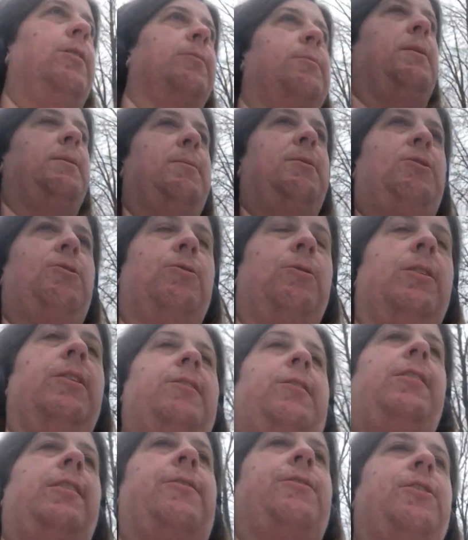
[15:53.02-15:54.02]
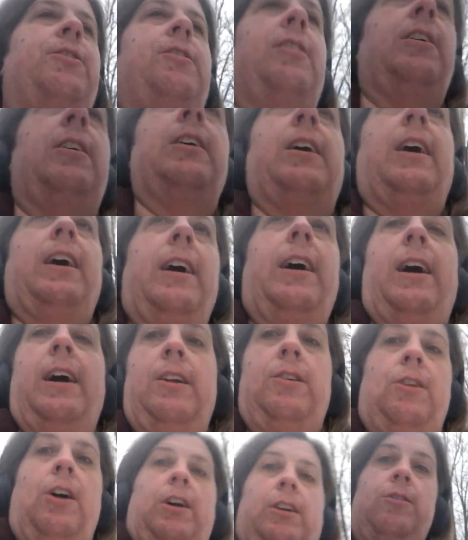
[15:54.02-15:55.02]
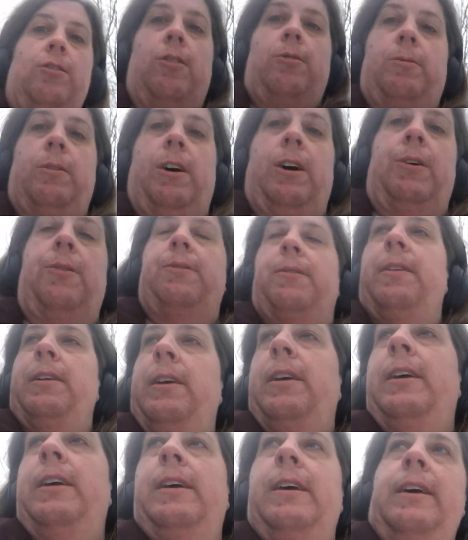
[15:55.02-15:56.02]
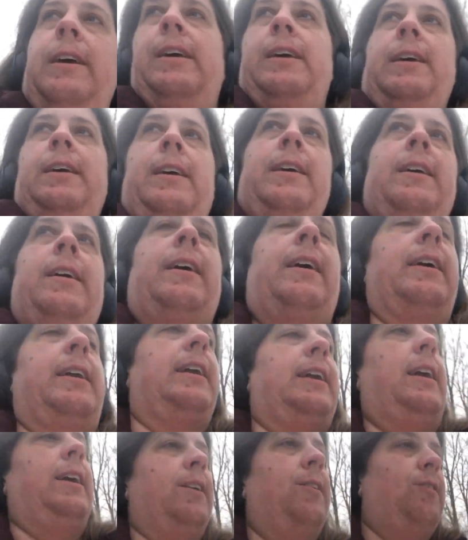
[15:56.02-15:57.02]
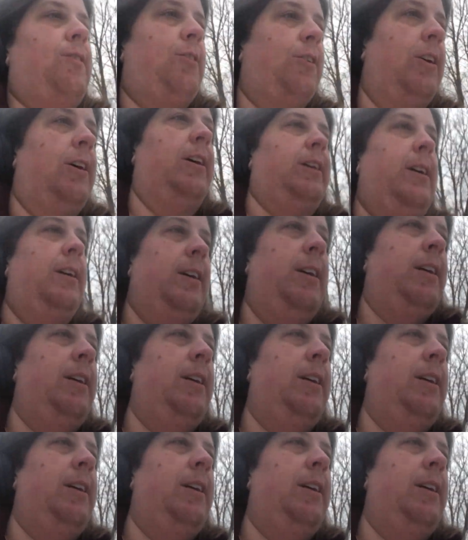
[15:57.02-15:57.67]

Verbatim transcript: or maybe 2017. I, I, I don't know. I can't uh,